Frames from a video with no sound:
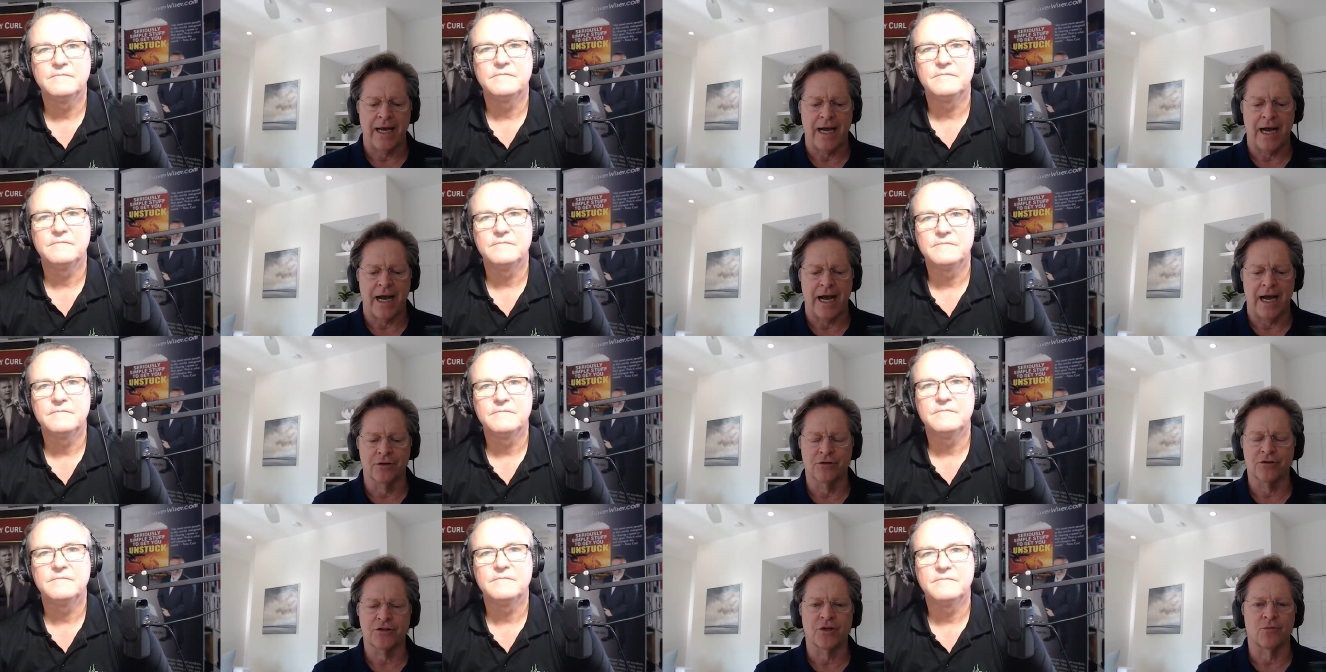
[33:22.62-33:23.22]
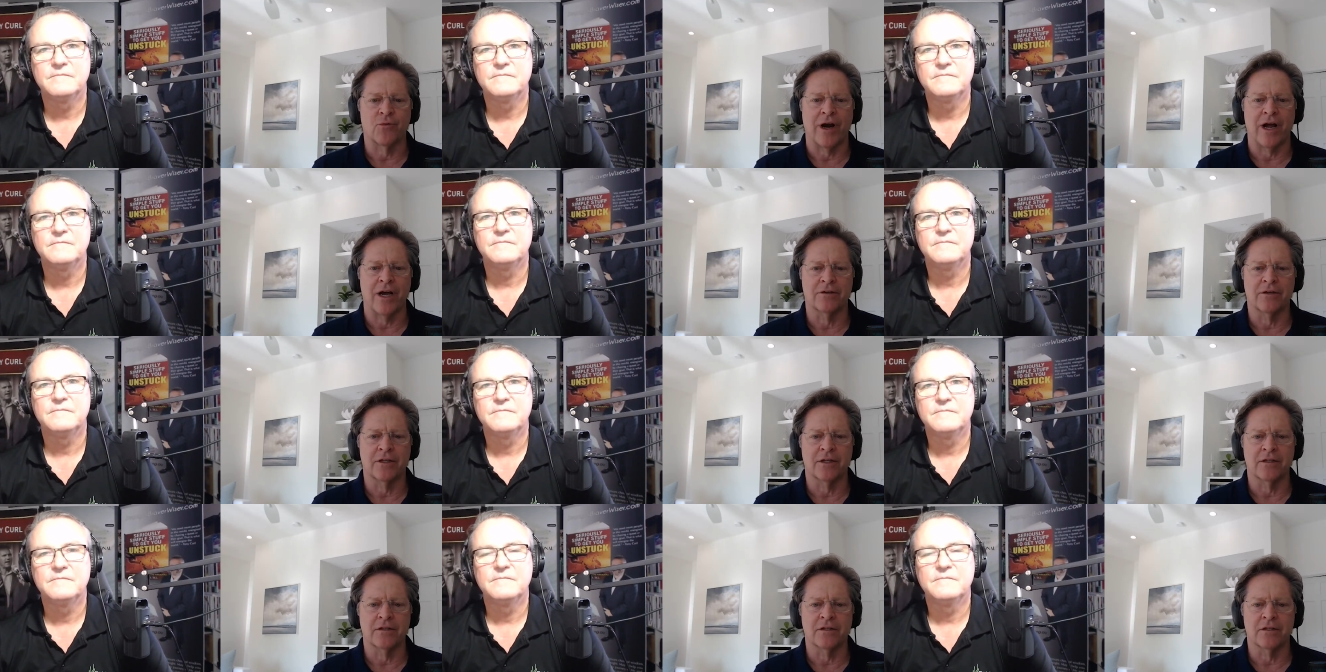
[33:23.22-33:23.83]
Speaker 1: I looked
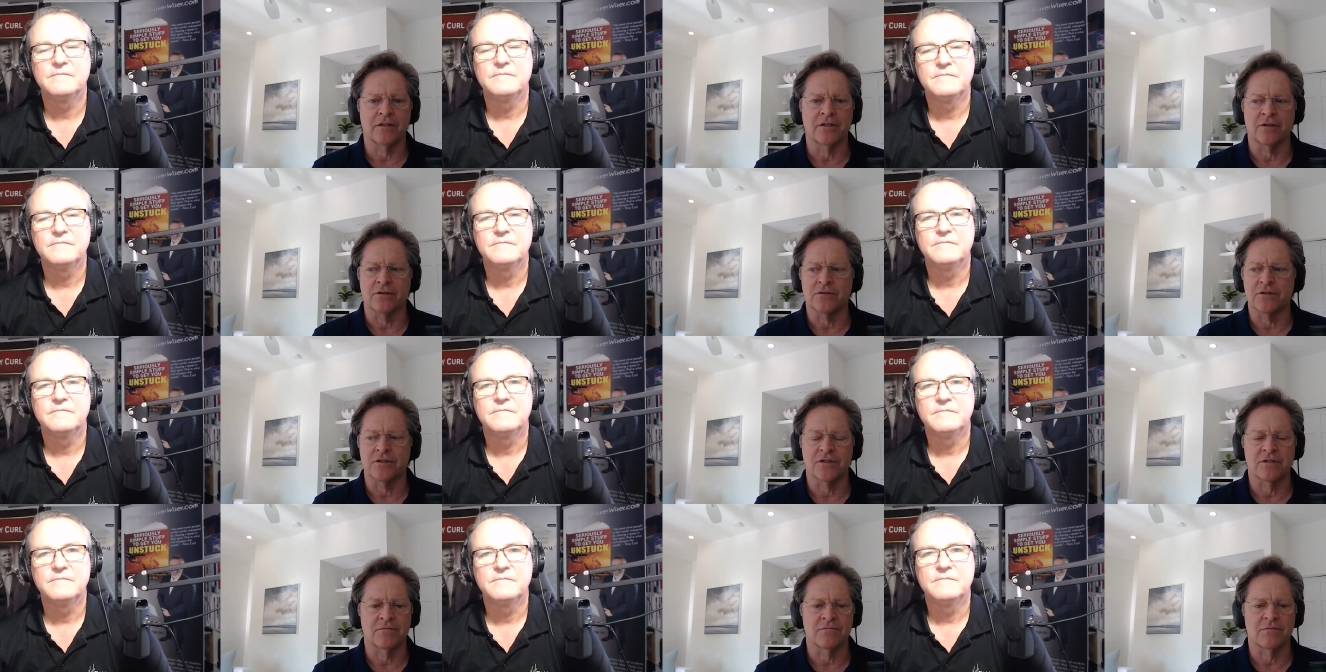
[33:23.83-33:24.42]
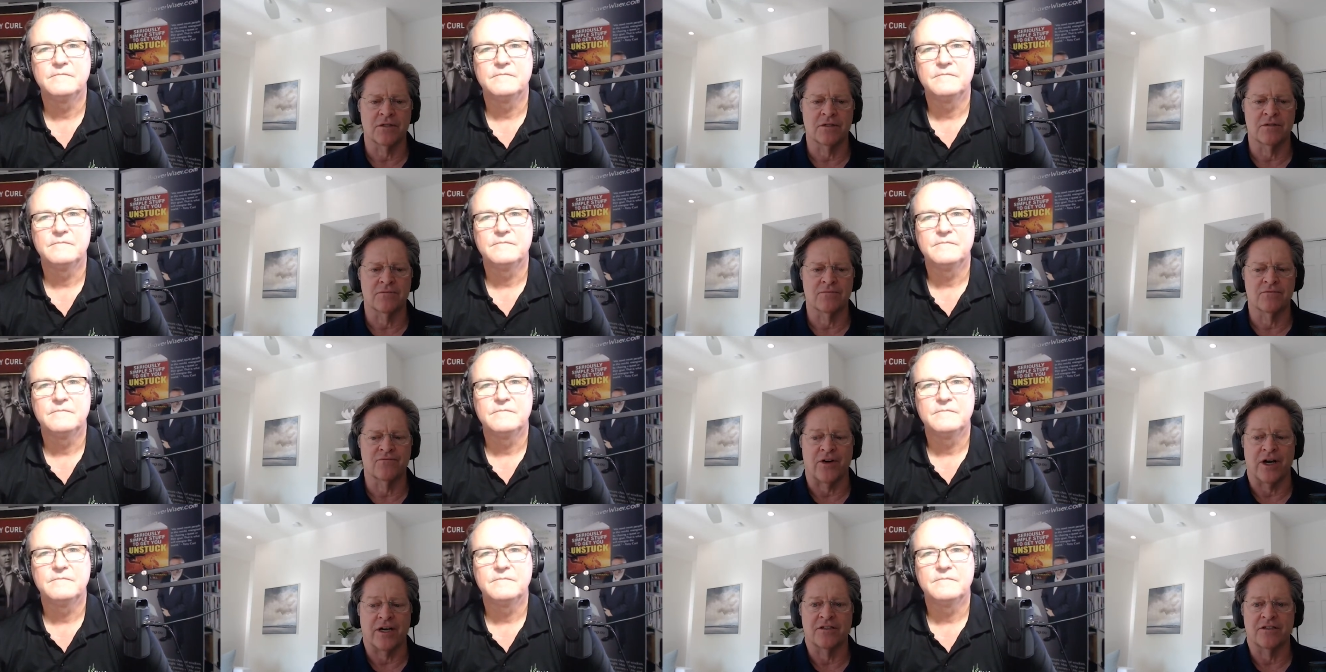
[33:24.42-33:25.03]
around to you know to, to
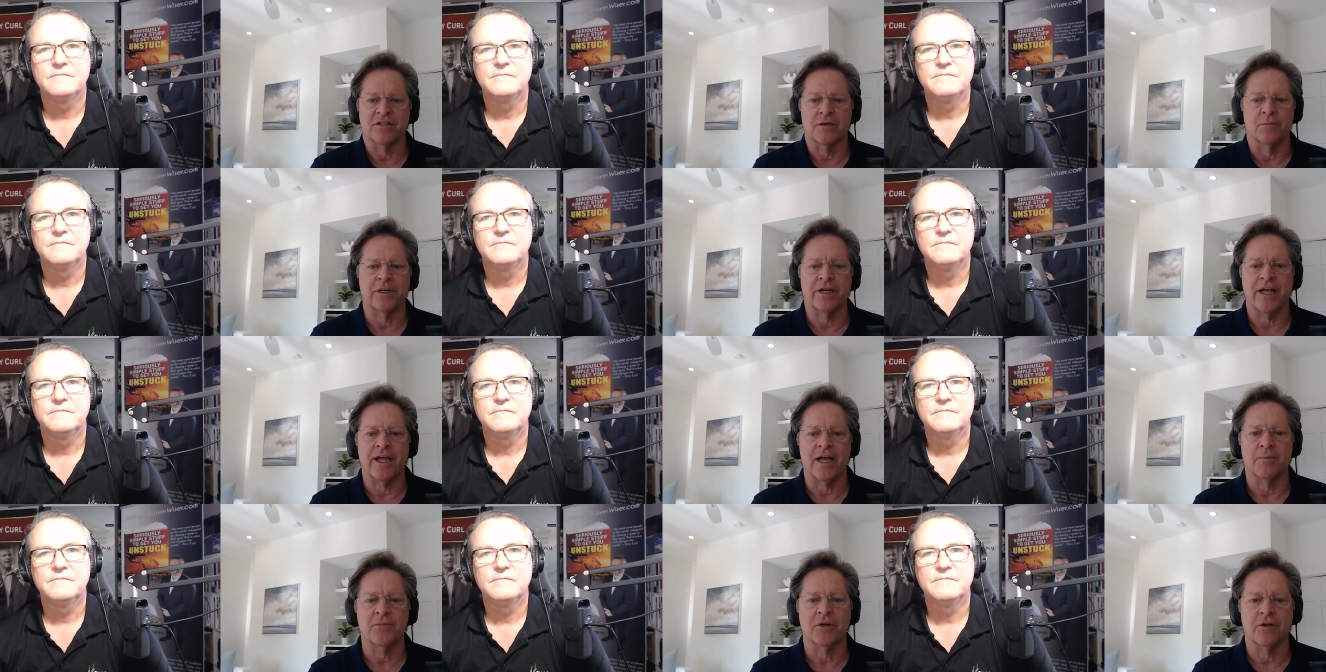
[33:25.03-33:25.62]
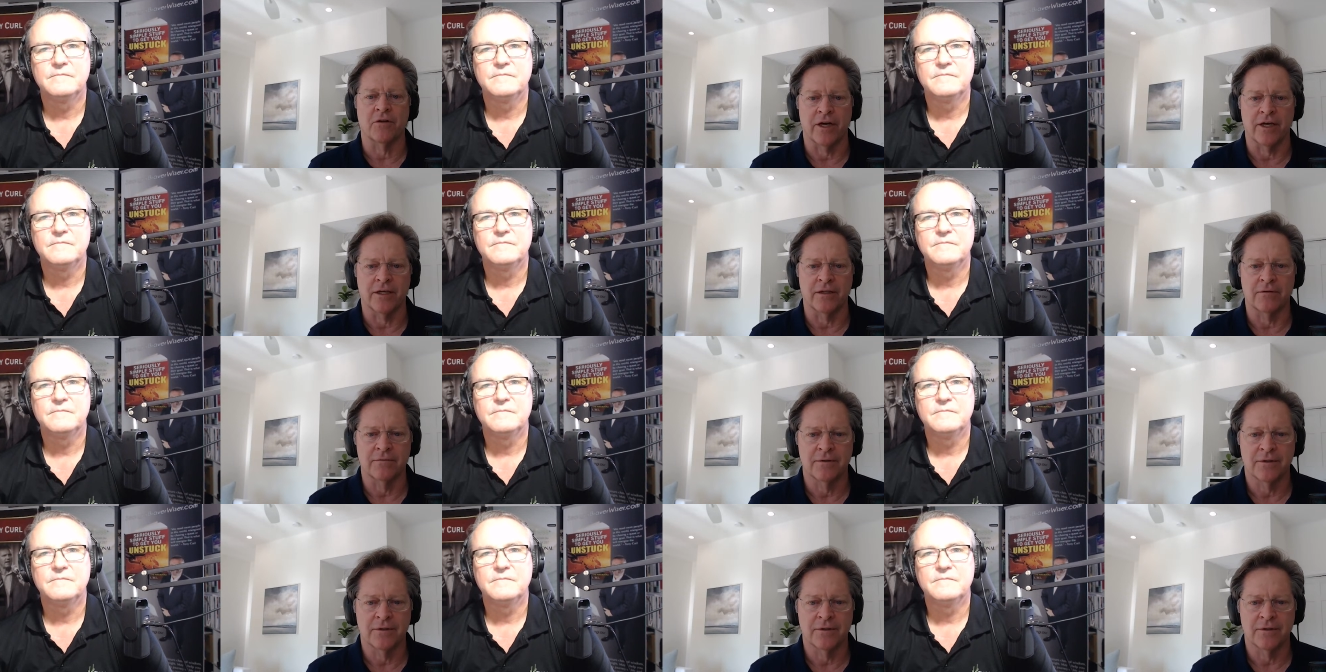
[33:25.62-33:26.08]
find somebody to emulate